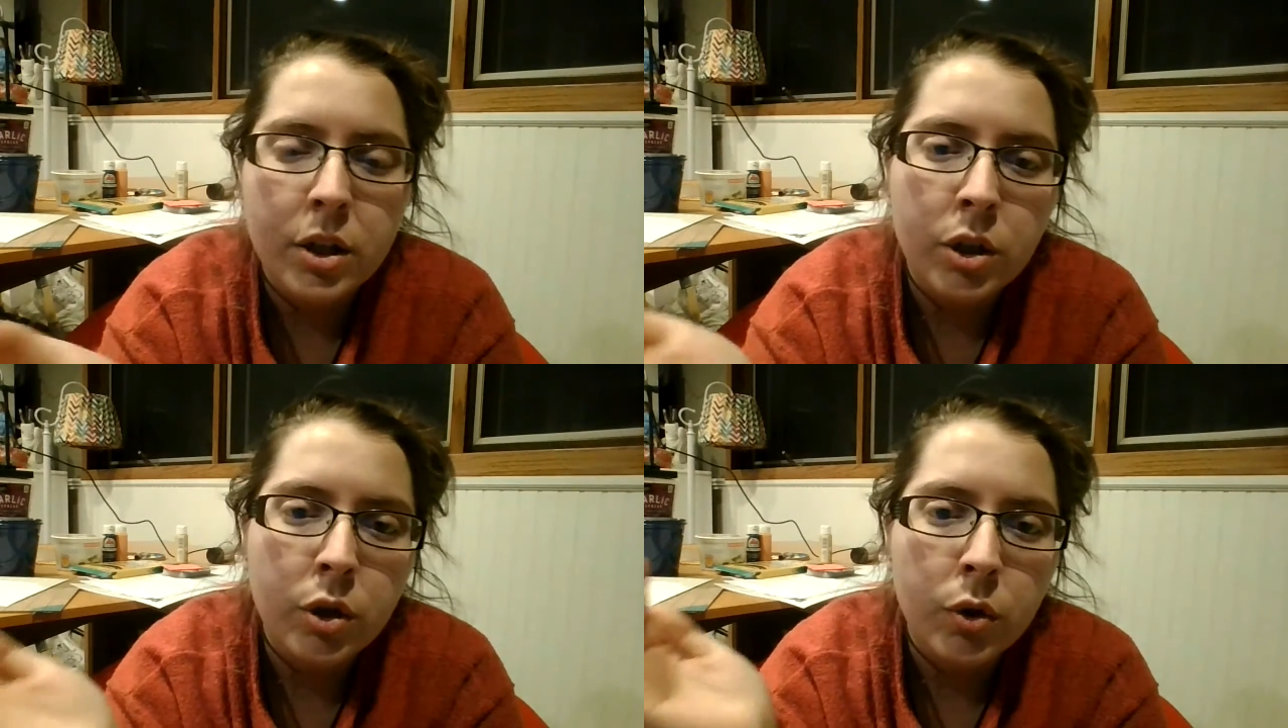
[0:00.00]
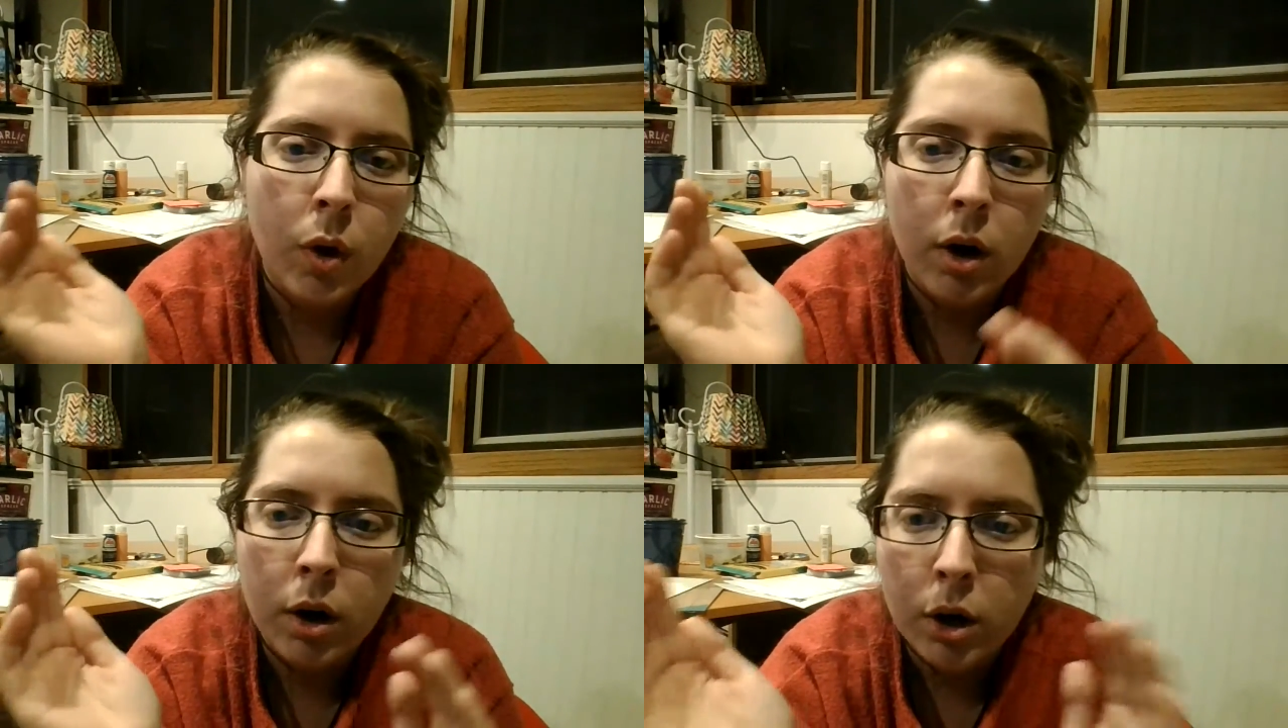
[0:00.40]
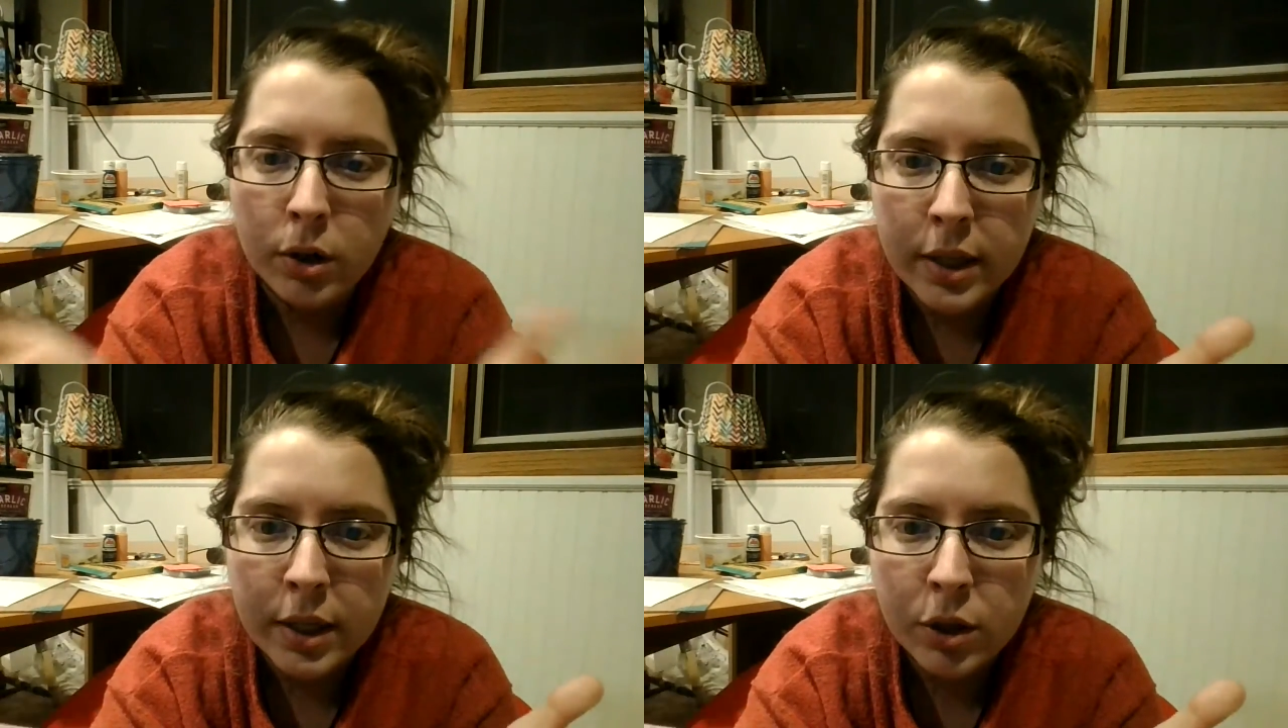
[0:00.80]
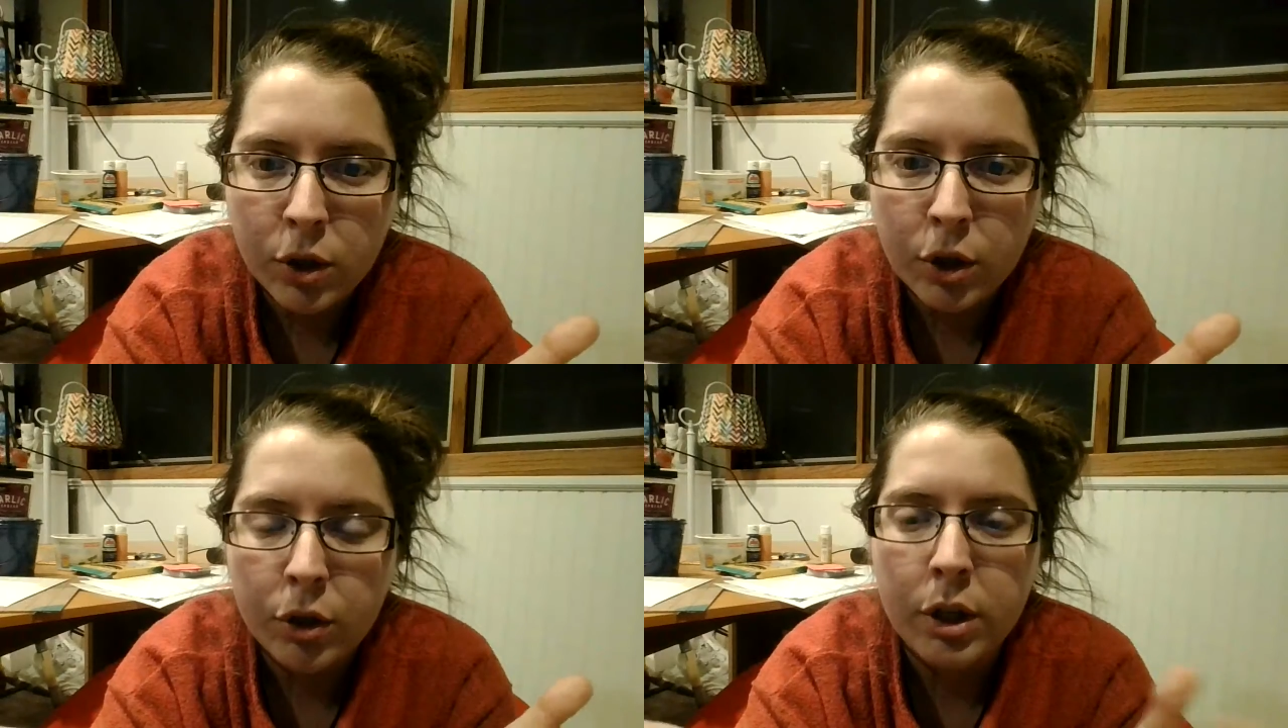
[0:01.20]
you are taking a
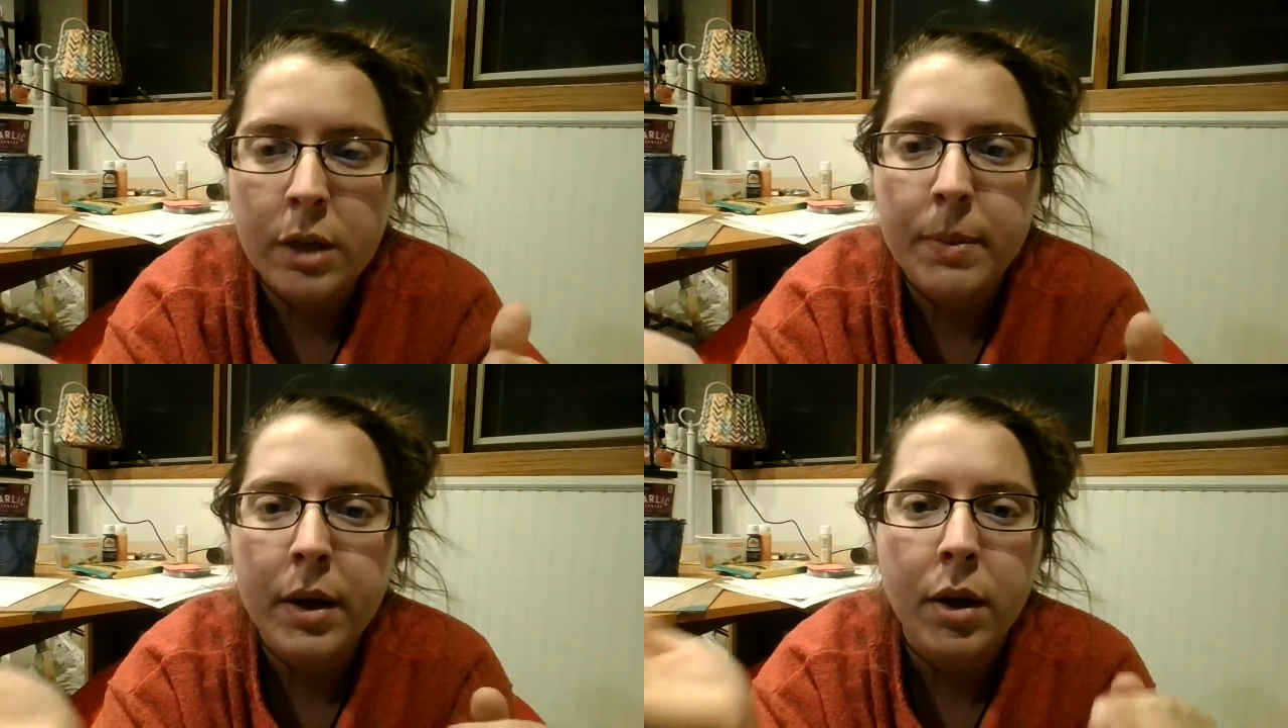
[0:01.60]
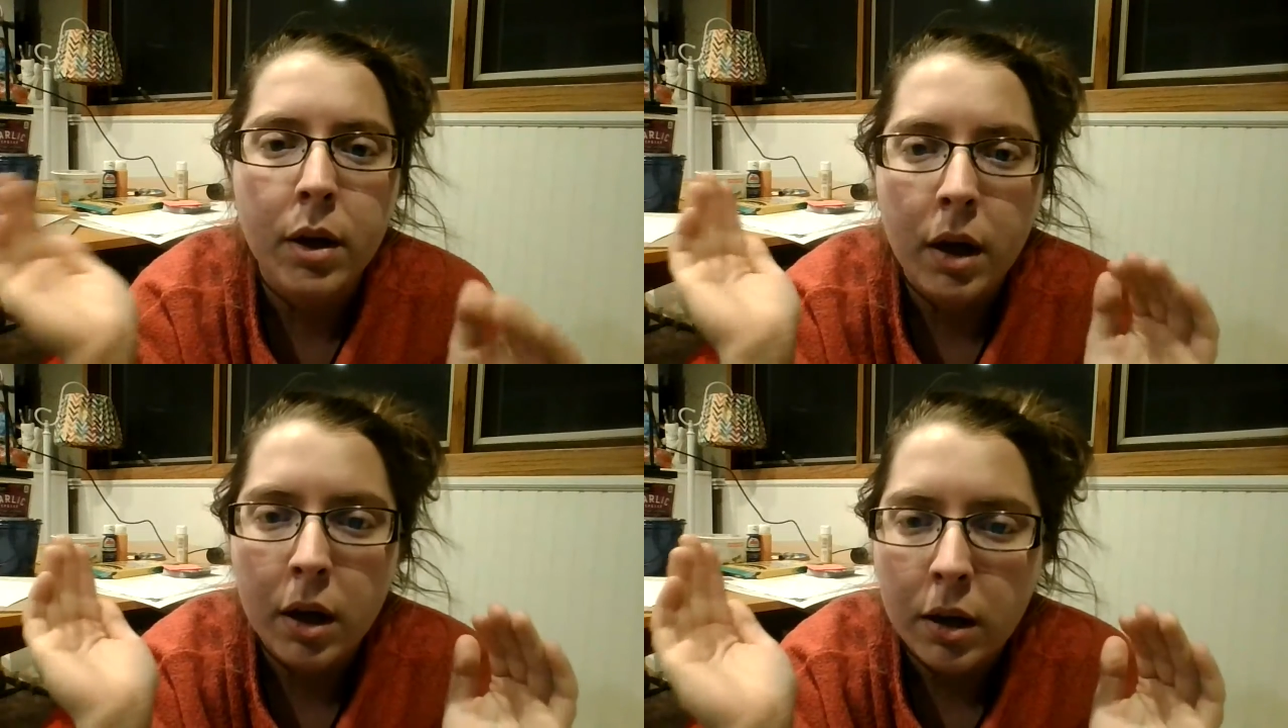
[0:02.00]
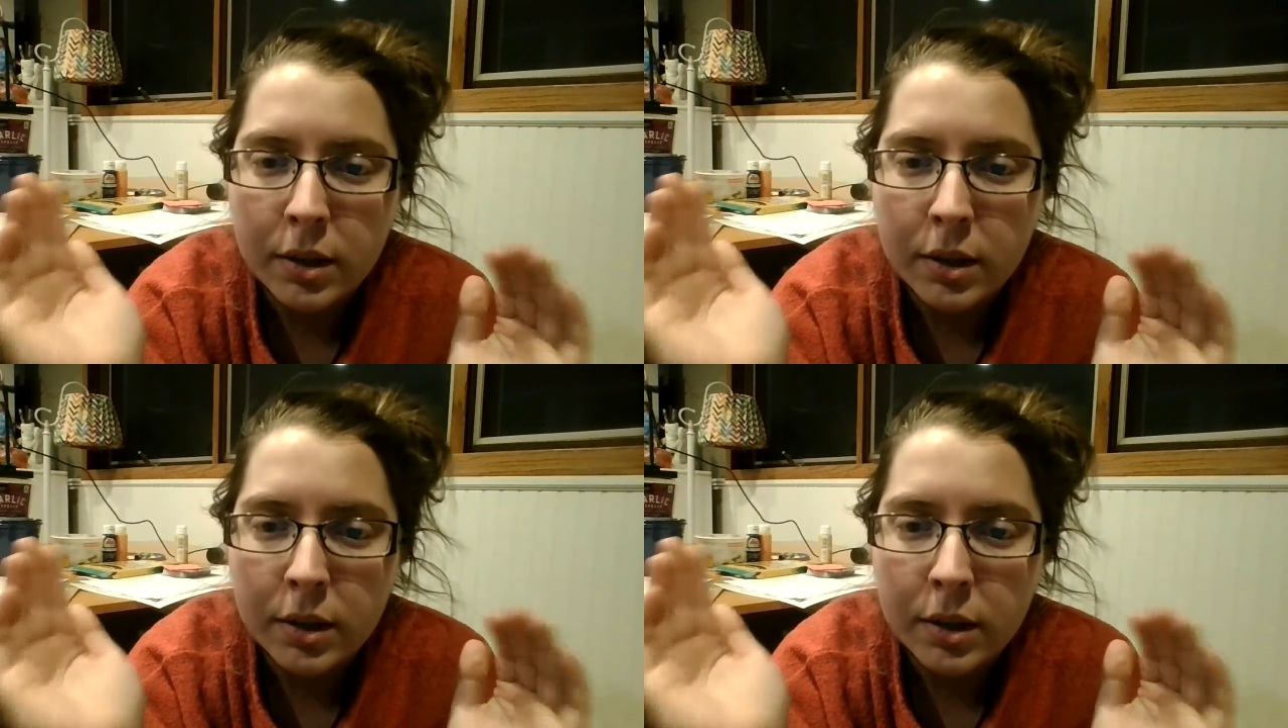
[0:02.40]
look at your email,